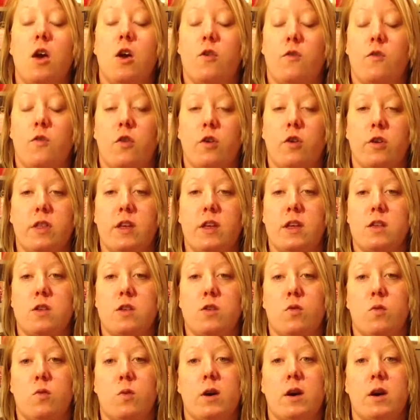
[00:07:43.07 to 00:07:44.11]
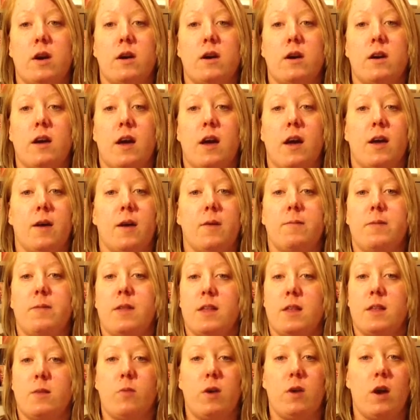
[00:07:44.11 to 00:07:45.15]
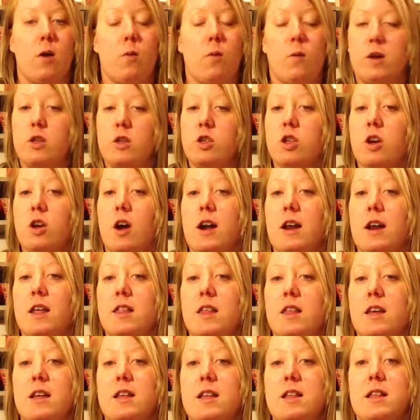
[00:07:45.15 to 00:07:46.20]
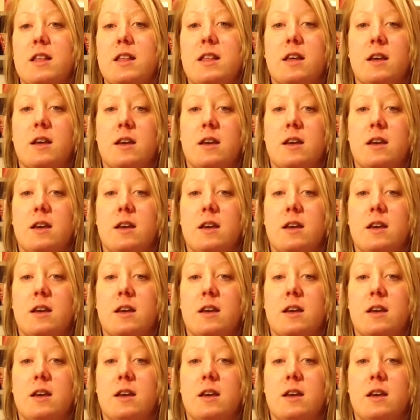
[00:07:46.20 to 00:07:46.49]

for this to work. We got one shot at this.